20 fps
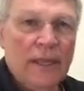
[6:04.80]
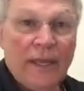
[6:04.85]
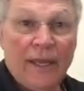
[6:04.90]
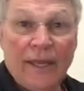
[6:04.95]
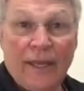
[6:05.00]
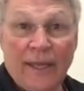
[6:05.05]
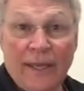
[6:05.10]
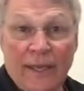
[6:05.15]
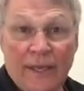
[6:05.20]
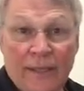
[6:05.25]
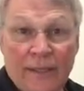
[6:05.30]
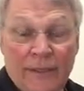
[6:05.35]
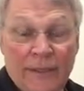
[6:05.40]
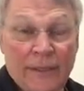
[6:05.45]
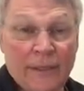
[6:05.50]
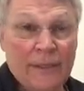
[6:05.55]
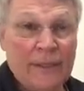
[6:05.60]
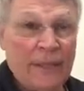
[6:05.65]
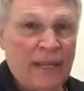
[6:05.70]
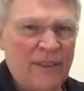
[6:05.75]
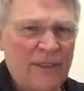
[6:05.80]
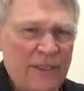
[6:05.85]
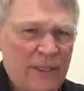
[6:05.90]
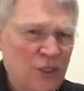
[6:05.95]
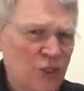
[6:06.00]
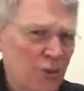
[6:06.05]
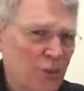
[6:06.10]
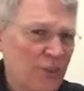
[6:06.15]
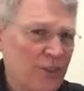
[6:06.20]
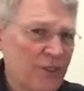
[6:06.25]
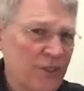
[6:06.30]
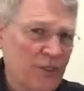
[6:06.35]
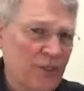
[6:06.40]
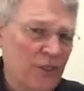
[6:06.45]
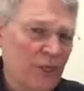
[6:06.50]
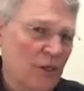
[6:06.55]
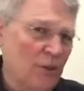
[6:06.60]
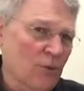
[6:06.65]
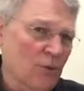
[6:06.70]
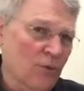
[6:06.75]
and now this one you
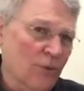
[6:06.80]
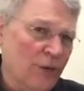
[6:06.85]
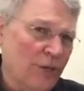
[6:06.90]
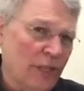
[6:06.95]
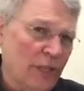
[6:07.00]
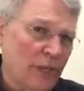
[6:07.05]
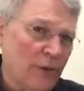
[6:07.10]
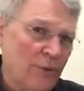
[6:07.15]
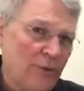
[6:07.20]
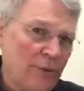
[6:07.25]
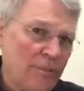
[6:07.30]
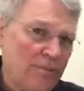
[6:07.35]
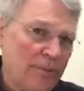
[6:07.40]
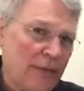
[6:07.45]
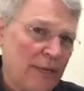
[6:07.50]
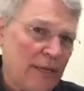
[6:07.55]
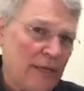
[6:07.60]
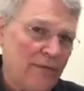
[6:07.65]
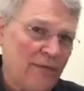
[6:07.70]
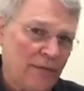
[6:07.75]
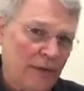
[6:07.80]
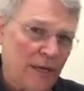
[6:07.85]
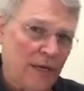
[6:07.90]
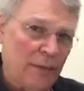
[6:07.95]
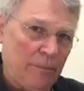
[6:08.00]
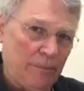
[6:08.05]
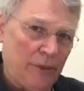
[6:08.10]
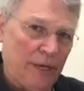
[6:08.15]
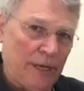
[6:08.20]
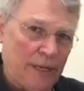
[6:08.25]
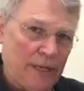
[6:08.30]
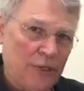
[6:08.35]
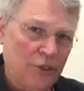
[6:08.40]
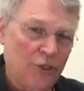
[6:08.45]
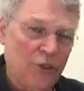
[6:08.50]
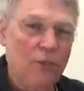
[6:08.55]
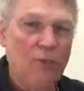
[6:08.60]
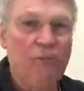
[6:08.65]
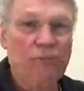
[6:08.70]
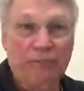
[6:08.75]
don't really repeat very
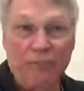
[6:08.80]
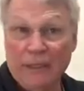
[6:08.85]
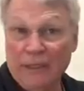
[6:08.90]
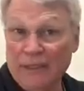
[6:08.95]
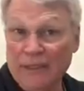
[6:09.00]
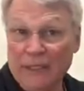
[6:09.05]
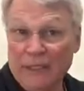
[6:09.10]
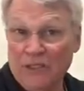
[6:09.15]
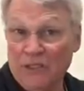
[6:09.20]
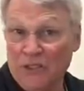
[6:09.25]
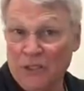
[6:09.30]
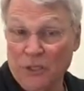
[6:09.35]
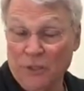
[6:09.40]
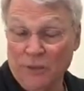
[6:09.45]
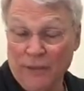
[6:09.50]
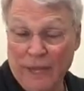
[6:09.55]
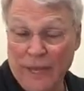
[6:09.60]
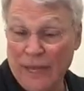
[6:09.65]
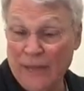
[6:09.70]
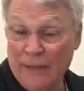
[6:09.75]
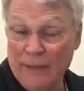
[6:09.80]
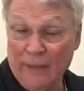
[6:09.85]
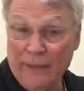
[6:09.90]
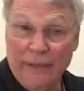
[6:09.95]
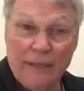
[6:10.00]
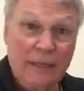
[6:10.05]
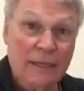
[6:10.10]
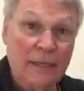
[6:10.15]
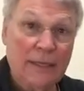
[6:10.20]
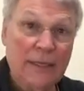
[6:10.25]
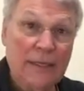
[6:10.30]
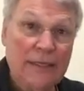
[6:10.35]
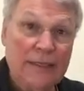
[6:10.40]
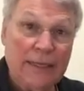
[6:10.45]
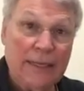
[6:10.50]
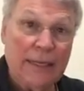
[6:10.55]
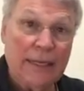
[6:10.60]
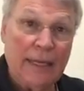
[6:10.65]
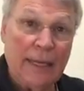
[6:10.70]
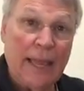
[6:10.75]
much, but let's do that, and then an
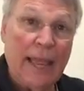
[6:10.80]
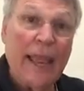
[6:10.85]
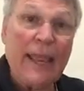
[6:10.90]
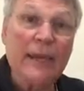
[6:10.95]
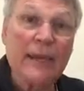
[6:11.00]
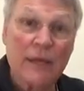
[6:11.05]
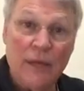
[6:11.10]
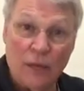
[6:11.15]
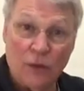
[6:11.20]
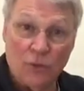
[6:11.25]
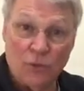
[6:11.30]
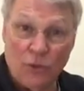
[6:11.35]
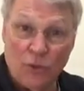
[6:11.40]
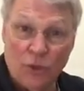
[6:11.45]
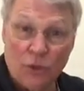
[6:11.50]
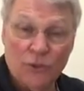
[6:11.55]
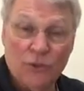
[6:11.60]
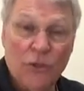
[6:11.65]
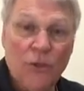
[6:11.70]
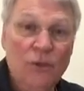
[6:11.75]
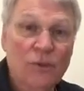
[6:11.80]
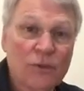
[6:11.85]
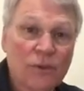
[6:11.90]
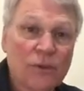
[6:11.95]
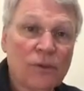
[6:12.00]
8-note roll. So